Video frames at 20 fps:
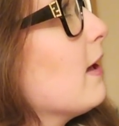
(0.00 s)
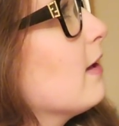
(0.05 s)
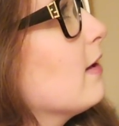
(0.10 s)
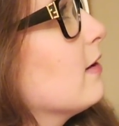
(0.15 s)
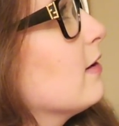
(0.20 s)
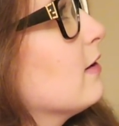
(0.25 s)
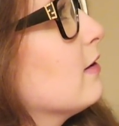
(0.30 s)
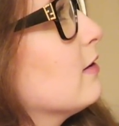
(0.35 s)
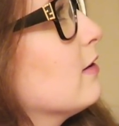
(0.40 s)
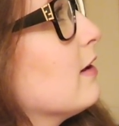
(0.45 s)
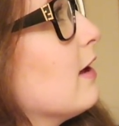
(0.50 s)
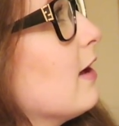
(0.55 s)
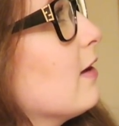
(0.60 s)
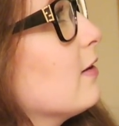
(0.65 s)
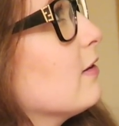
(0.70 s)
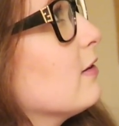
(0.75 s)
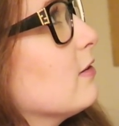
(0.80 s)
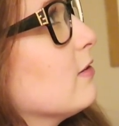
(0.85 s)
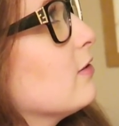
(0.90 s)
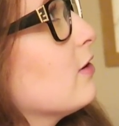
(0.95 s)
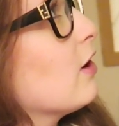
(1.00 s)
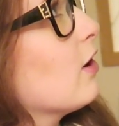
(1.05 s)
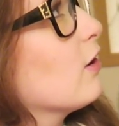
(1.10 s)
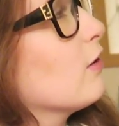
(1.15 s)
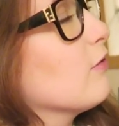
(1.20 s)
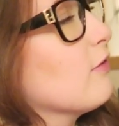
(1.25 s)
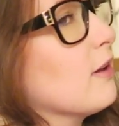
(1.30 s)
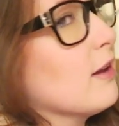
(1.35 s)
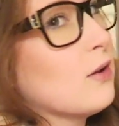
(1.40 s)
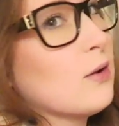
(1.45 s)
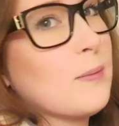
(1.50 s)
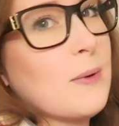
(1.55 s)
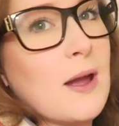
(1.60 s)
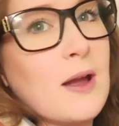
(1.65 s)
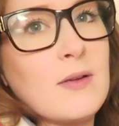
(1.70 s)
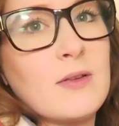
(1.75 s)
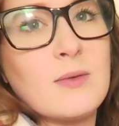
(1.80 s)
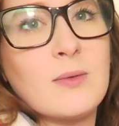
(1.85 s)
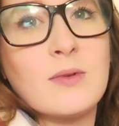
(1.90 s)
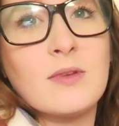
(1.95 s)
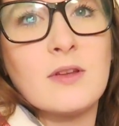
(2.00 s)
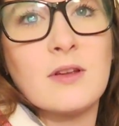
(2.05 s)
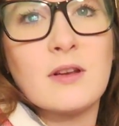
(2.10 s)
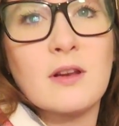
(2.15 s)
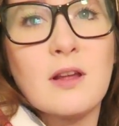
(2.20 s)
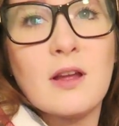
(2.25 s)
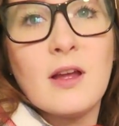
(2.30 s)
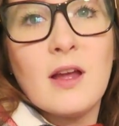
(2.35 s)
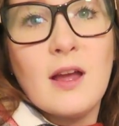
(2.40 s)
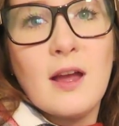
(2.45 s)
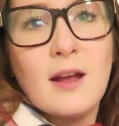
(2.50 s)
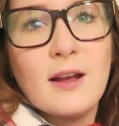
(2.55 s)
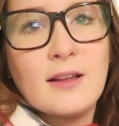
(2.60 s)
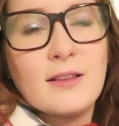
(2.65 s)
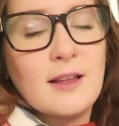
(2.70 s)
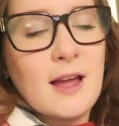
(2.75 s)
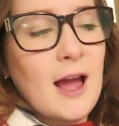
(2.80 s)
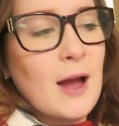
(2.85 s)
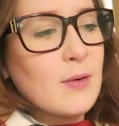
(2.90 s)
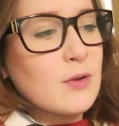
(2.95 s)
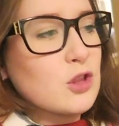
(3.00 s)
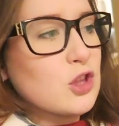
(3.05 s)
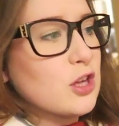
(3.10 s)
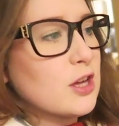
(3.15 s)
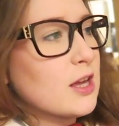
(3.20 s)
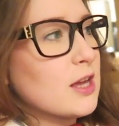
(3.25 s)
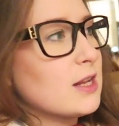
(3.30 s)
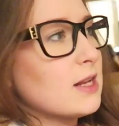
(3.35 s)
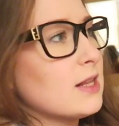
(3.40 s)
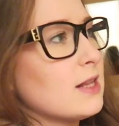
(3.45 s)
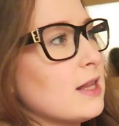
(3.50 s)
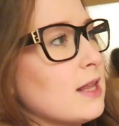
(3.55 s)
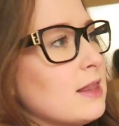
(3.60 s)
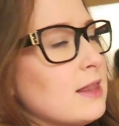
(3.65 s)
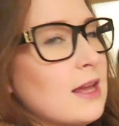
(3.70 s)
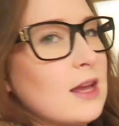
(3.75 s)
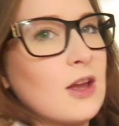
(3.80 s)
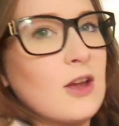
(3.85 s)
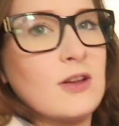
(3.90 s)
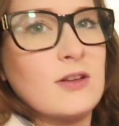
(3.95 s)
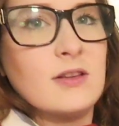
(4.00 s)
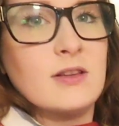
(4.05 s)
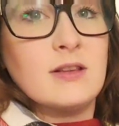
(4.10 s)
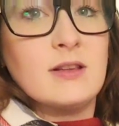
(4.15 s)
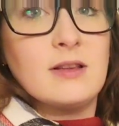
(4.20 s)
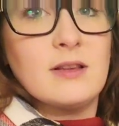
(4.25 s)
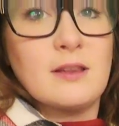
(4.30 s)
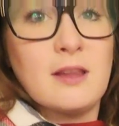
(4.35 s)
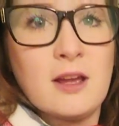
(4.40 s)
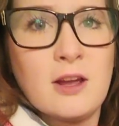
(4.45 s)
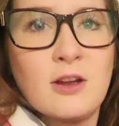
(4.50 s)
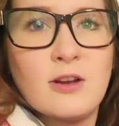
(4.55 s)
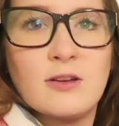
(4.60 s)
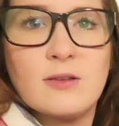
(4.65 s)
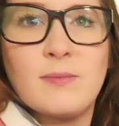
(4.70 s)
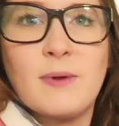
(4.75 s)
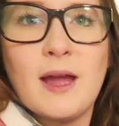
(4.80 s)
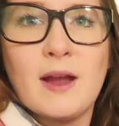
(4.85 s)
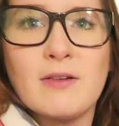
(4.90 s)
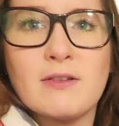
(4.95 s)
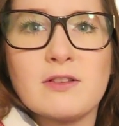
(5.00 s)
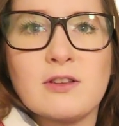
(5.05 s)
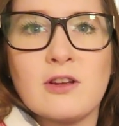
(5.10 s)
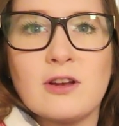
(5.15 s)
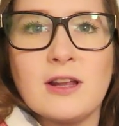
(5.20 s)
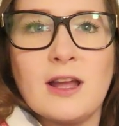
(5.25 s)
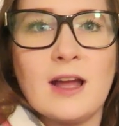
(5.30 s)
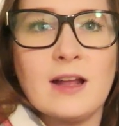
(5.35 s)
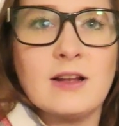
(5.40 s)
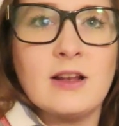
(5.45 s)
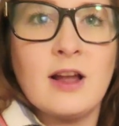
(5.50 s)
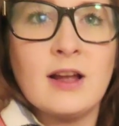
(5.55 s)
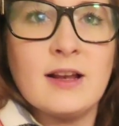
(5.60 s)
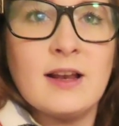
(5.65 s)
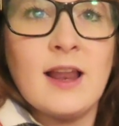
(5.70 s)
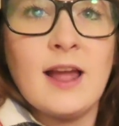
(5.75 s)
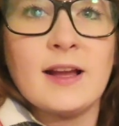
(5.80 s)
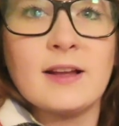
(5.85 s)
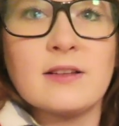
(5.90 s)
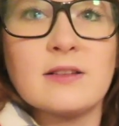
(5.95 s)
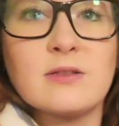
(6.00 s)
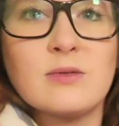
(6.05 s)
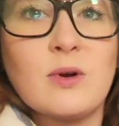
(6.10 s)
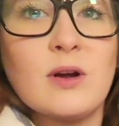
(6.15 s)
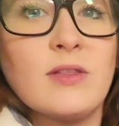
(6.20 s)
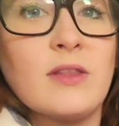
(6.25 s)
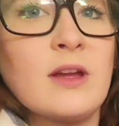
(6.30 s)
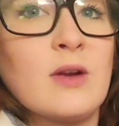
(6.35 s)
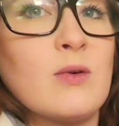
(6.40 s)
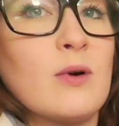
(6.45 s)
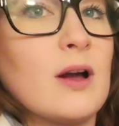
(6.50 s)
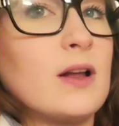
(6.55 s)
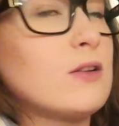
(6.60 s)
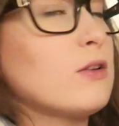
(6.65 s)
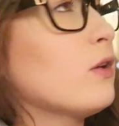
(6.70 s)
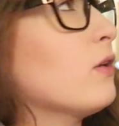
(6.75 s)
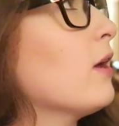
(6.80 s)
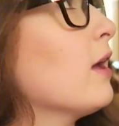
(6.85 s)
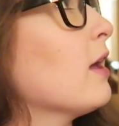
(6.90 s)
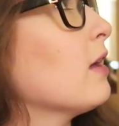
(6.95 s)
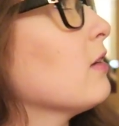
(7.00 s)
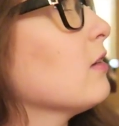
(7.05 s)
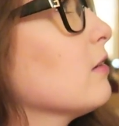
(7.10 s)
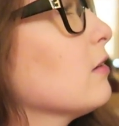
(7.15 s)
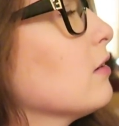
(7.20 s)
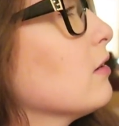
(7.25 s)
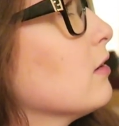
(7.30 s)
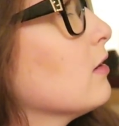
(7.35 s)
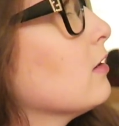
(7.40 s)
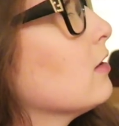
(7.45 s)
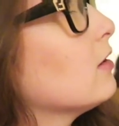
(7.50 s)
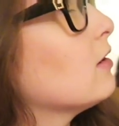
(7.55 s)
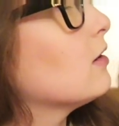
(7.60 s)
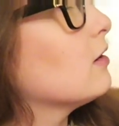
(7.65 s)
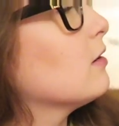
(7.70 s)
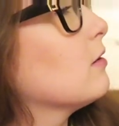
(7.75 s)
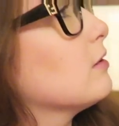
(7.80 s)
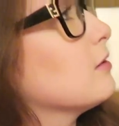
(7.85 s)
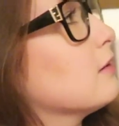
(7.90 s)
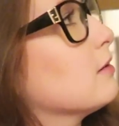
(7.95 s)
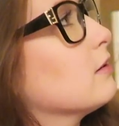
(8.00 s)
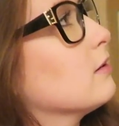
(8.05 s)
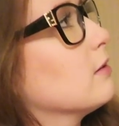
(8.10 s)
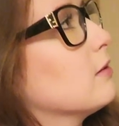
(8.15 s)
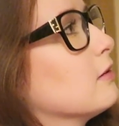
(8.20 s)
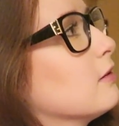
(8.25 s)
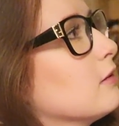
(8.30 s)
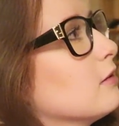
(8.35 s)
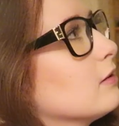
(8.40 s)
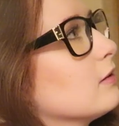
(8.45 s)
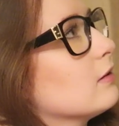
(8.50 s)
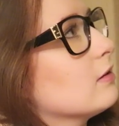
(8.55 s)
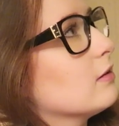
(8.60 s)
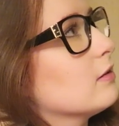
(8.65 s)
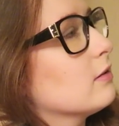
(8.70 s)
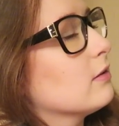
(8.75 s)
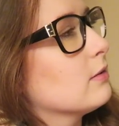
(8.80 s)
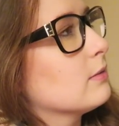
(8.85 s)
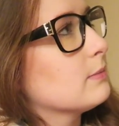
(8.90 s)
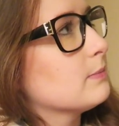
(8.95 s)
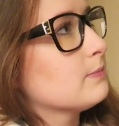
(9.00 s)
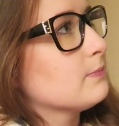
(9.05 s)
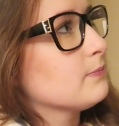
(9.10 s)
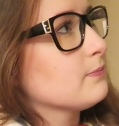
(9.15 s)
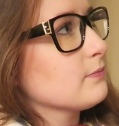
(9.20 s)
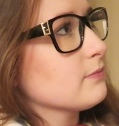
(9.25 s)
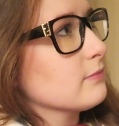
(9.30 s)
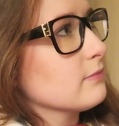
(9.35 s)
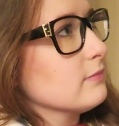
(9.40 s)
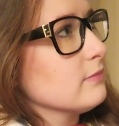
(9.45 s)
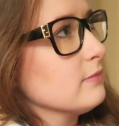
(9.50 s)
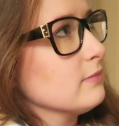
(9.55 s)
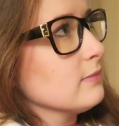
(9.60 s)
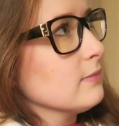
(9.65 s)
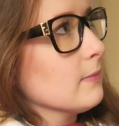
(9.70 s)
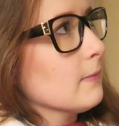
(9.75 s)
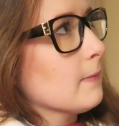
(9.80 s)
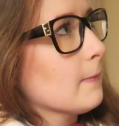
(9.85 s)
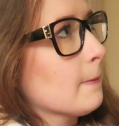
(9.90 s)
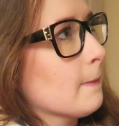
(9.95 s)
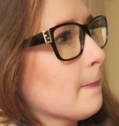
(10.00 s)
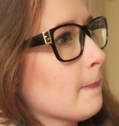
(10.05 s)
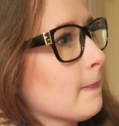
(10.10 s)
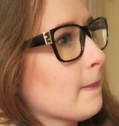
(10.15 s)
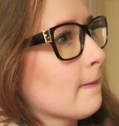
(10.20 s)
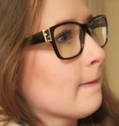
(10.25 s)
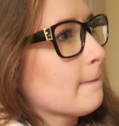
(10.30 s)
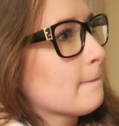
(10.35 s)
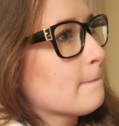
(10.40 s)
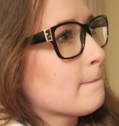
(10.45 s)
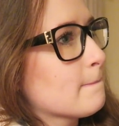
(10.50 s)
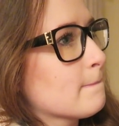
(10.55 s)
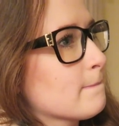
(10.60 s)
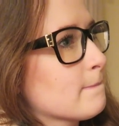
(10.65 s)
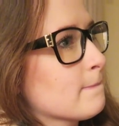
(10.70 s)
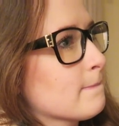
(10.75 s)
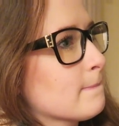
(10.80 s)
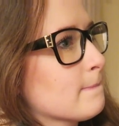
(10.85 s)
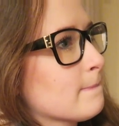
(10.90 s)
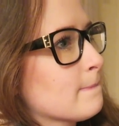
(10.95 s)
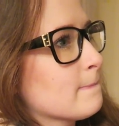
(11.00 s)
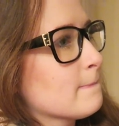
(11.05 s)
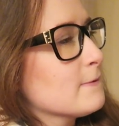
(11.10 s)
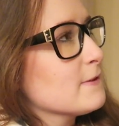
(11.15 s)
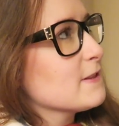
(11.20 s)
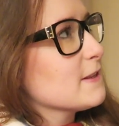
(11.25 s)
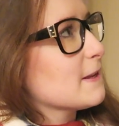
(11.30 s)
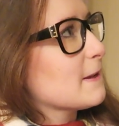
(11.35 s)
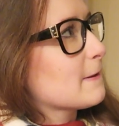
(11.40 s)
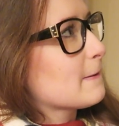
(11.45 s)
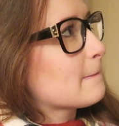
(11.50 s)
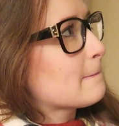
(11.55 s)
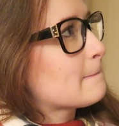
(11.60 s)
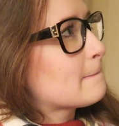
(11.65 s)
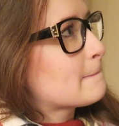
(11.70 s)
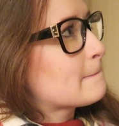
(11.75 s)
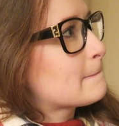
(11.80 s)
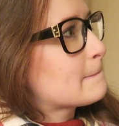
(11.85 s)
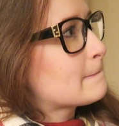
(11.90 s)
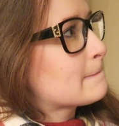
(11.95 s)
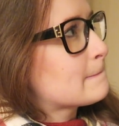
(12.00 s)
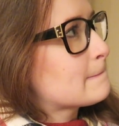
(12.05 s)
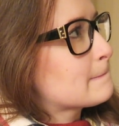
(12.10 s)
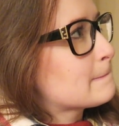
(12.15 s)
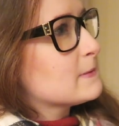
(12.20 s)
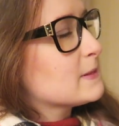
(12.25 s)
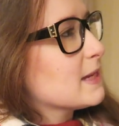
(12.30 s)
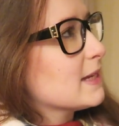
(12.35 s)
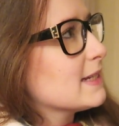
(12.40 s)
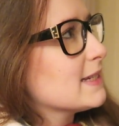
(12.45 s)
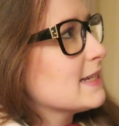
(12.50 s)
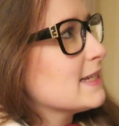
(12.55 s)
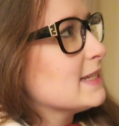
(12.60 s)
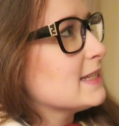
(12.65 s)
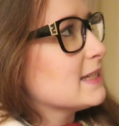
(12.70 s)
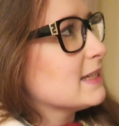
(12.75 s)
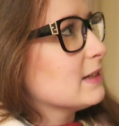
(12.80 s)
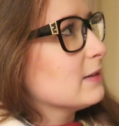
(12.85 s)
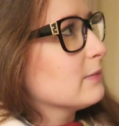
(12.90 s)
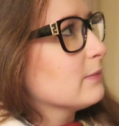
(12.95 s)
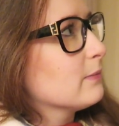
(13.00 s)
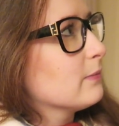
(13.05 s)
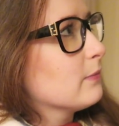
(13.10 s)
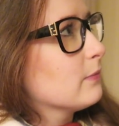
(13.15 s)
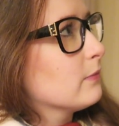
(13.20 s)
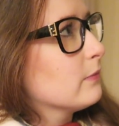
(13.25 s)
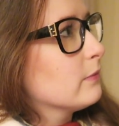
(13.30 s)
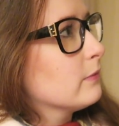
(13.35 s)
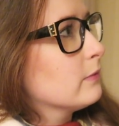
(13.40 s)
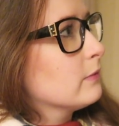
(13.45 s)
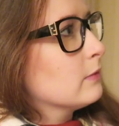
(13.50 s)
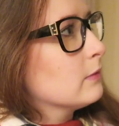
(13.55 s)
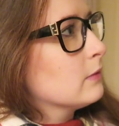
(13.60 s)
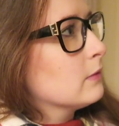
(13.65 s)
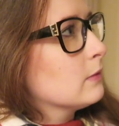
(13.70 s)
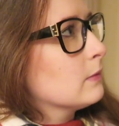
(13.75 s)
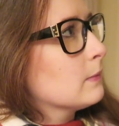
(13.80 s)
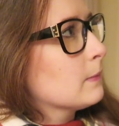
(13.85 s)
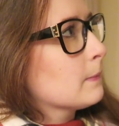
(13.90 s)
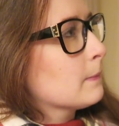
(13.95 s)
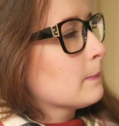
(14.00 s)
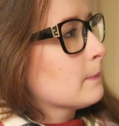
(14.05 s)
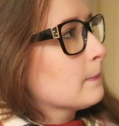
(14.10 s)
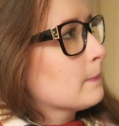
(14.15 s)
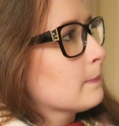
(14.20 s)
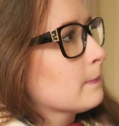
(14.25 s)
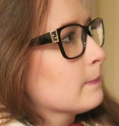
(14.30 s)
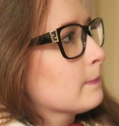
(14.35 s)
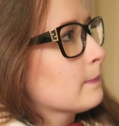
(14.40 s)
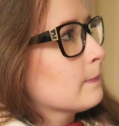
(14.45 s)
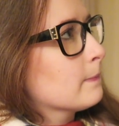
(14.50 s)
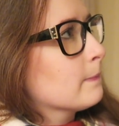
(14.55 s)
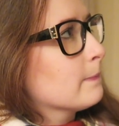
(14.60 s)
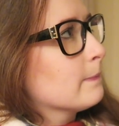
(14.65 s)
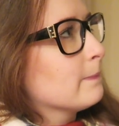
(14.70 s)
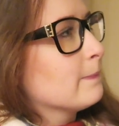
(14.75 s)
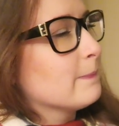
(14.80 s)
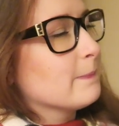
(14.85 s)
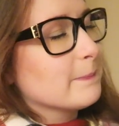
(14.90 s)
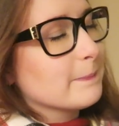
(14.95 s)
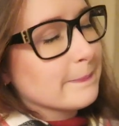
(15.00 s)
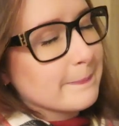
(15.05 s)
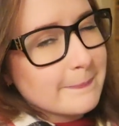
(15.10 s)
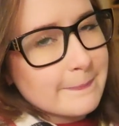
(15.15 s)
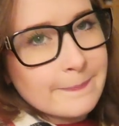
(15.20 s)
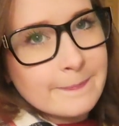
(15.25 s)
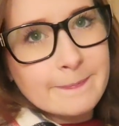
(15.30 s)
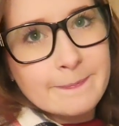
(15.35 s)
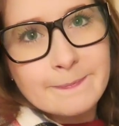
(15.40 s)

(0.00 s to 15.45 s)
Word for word: Odd Parents, no. No, Fairly Odd Parents wasn't. Cow and Chicken and then they, they parents only had like legs or they all had no head. Yeah. I think Dexter's Laboratory was like that as well. Was it? Yeah. Is that Dee Dee? Dee Dee, Dexter. Yeah.